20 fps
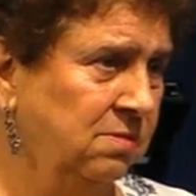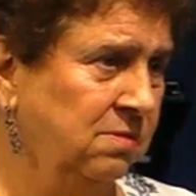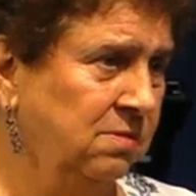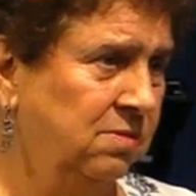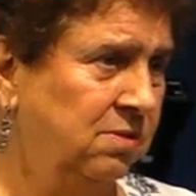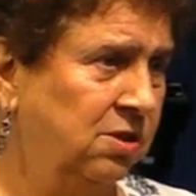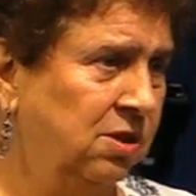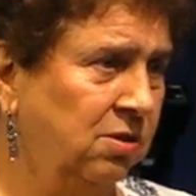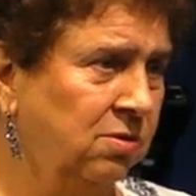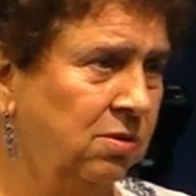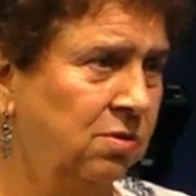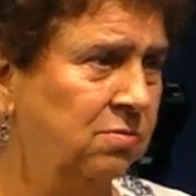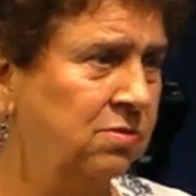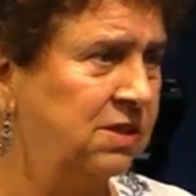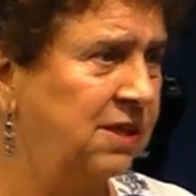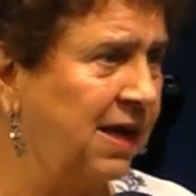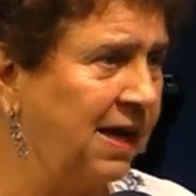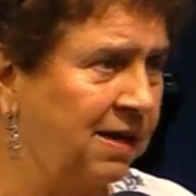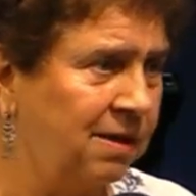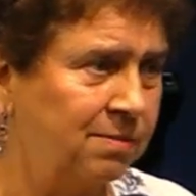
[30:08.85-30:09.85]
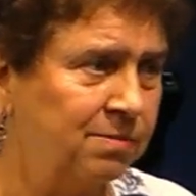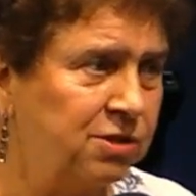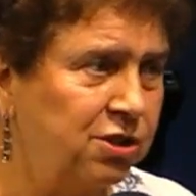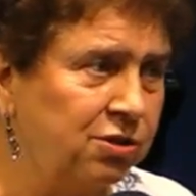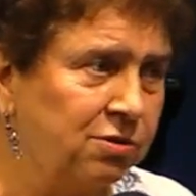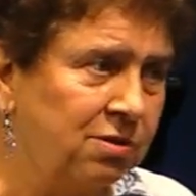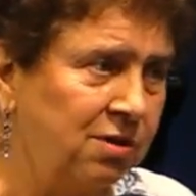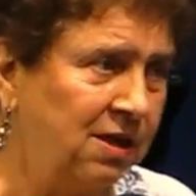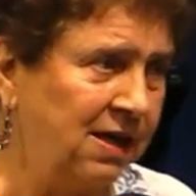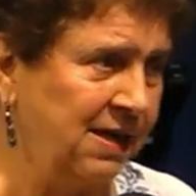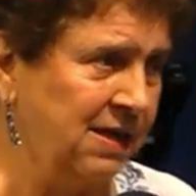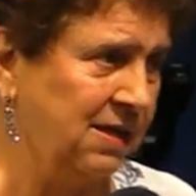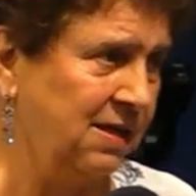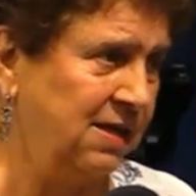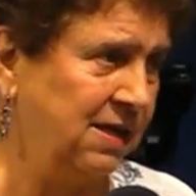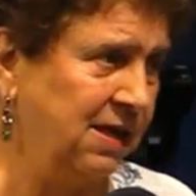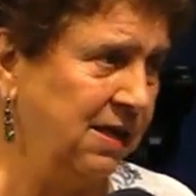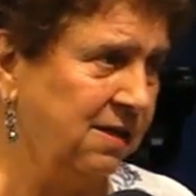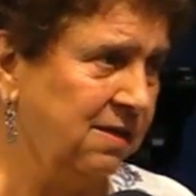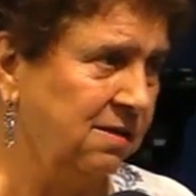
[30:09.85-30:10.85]
So don't take him too
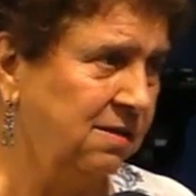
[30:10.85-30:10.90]
lightly.